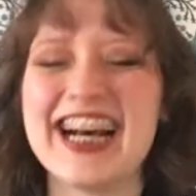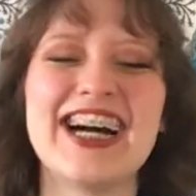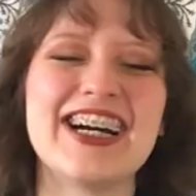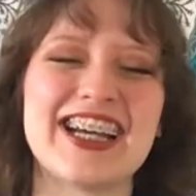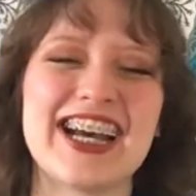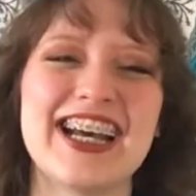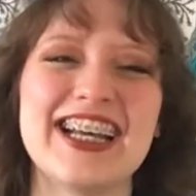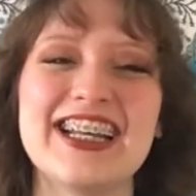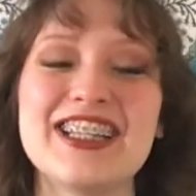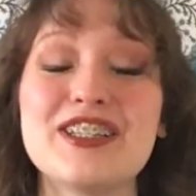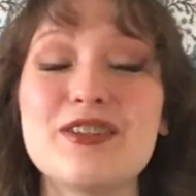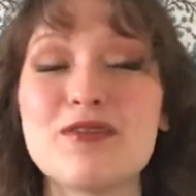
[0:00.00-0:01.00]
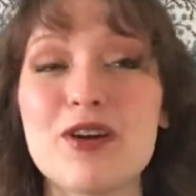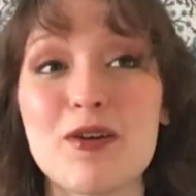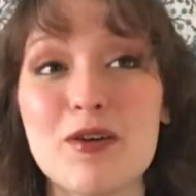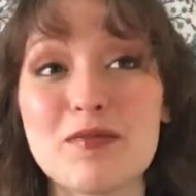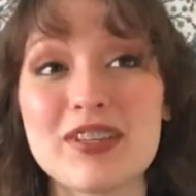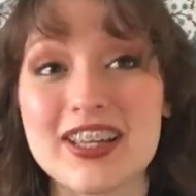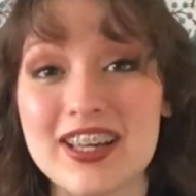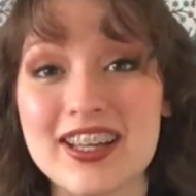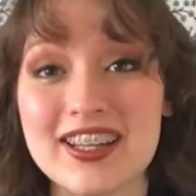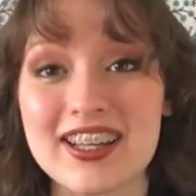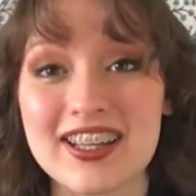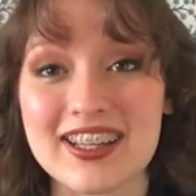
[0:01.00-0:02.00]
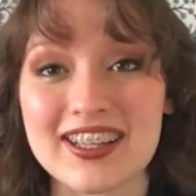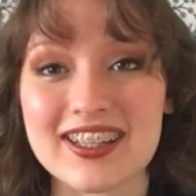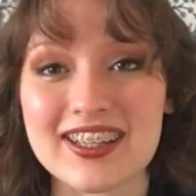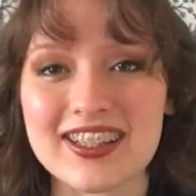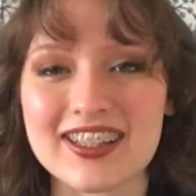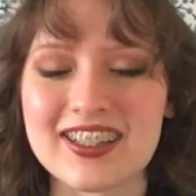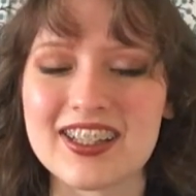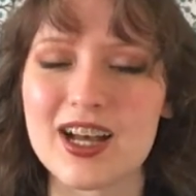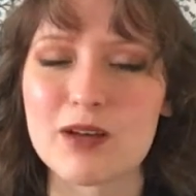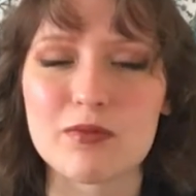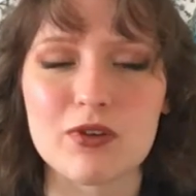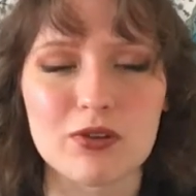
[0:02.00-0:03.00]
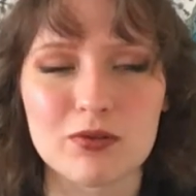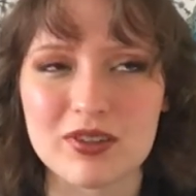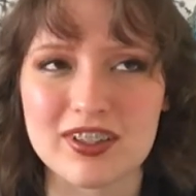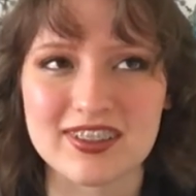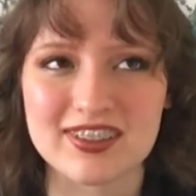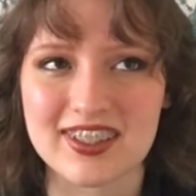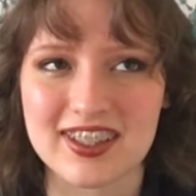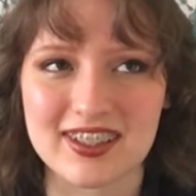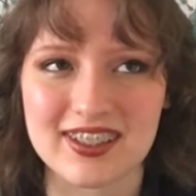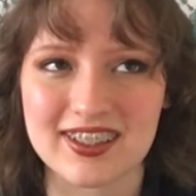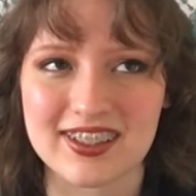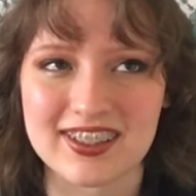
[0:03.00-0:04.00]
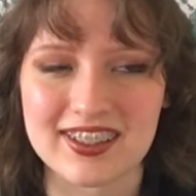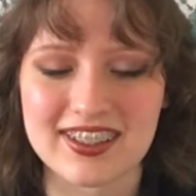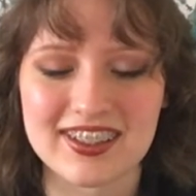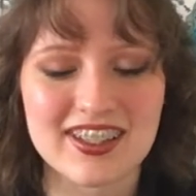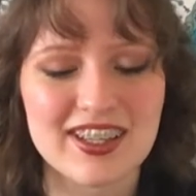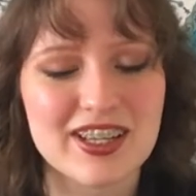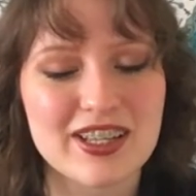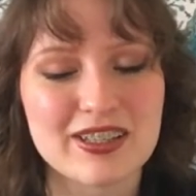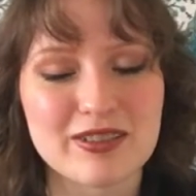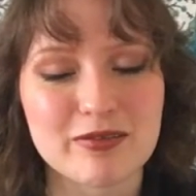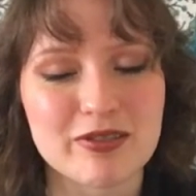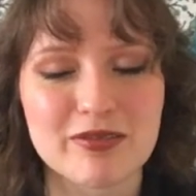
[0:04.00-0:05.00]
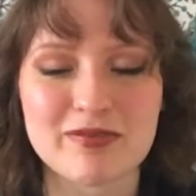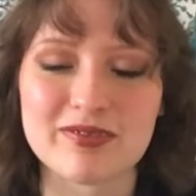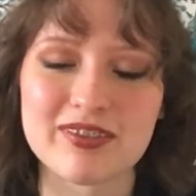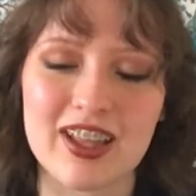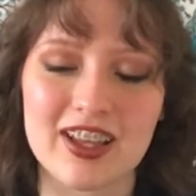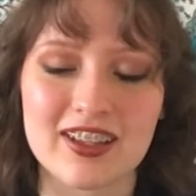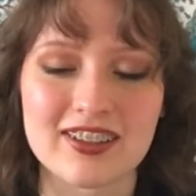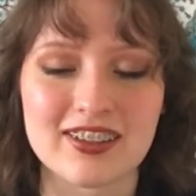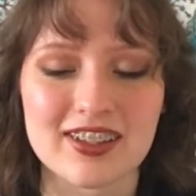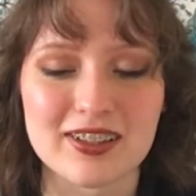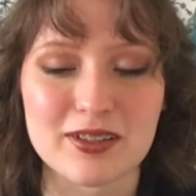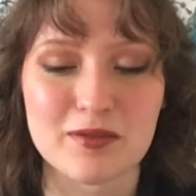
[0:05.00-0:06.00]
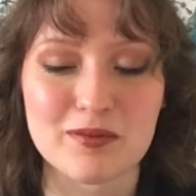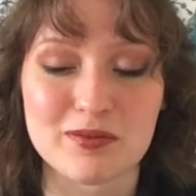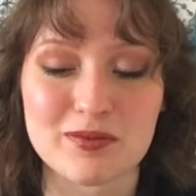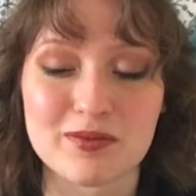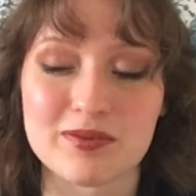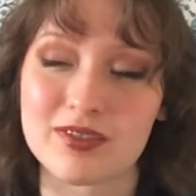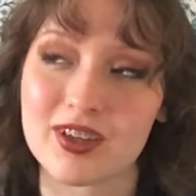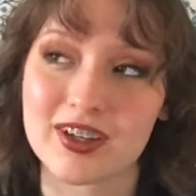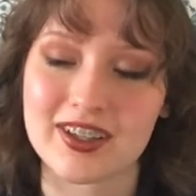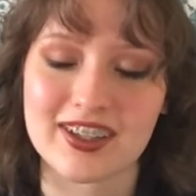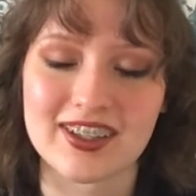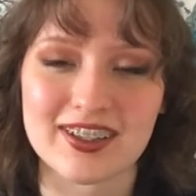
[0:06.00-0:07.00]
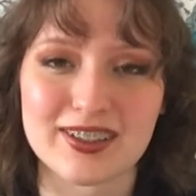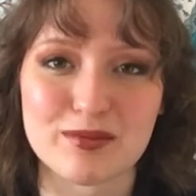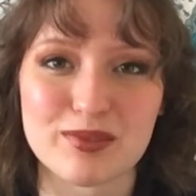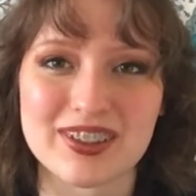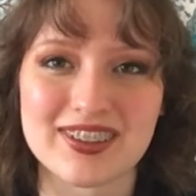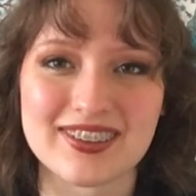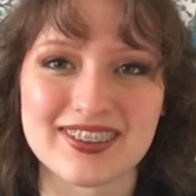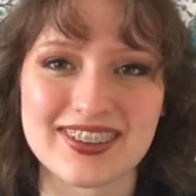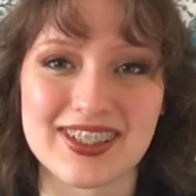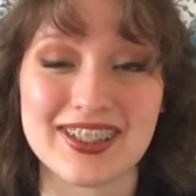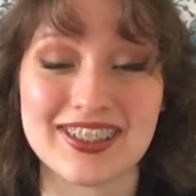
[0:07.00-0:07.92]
Okay, you know I'm kidding. I'm always kidding. Well, I guess unless I'm not kidding, but